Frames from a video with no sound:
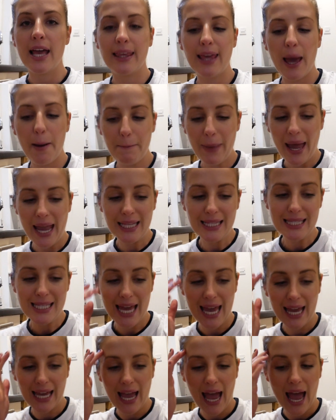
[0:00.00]
get
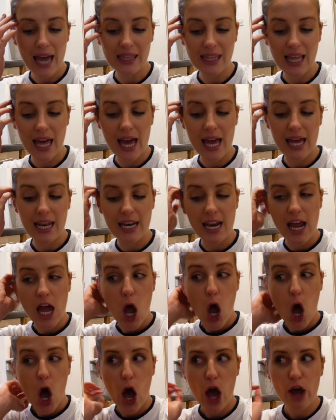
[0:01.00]
painting, and then
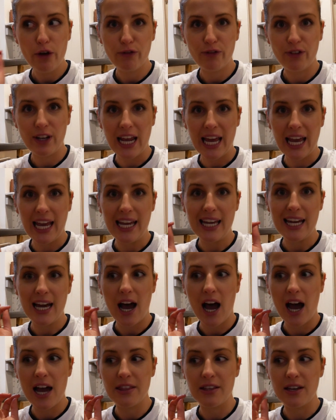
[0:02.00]
hopefully
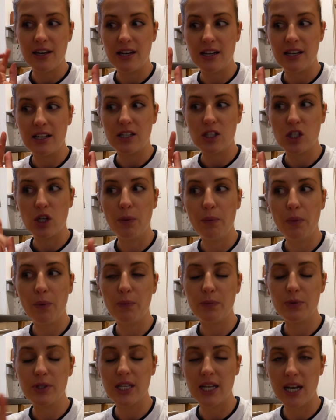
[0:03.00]
either
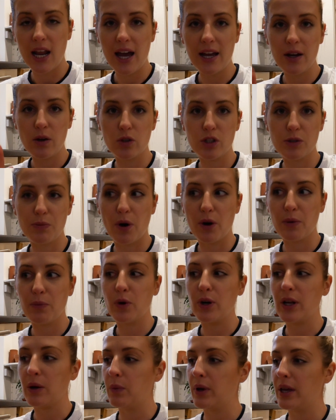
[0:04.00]
tonight or tomorrow
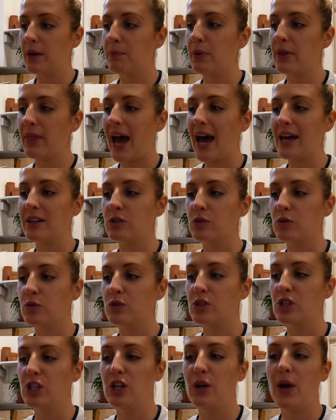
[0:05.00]
morning we can put
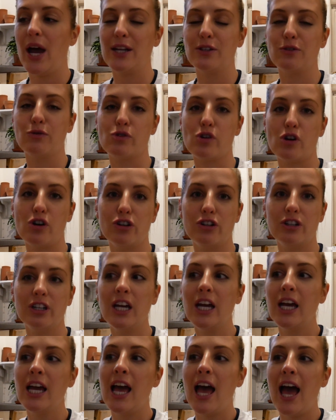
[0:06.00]
the new handles
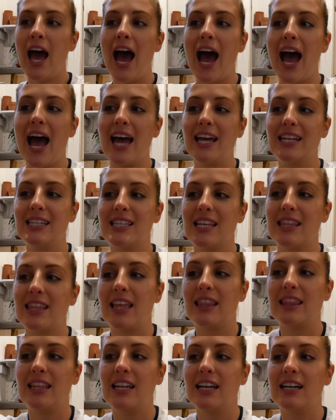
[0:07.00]
on, and
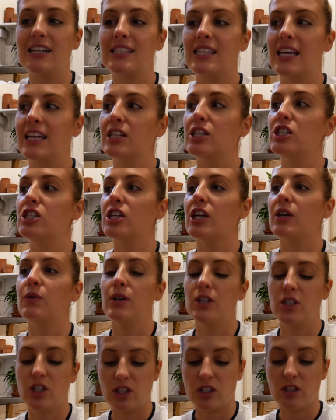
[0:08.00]
then the last thing to do
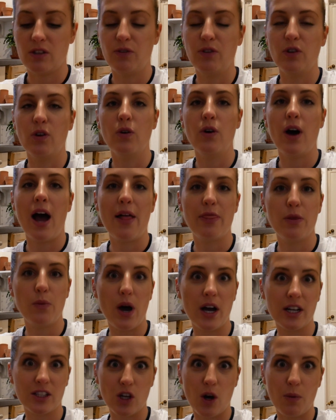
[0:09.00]
is just the floor and the
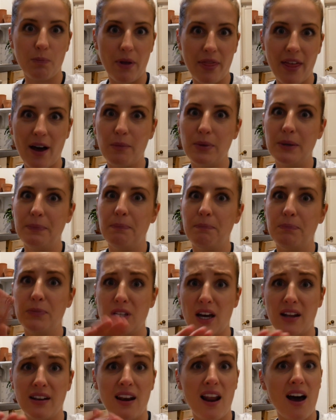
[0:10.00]
worktop, but that will be
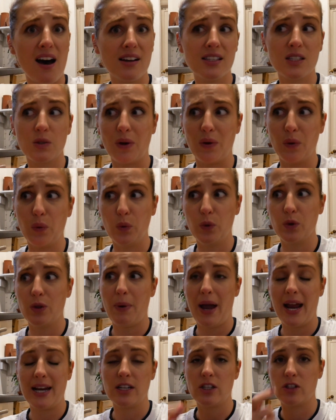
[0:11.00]
done last when all the
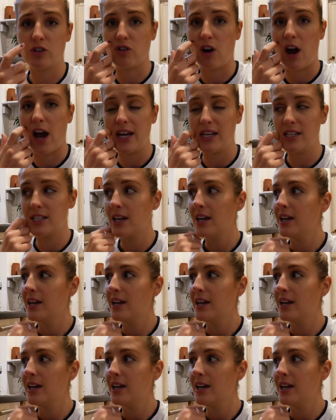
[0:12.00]
paint has dried.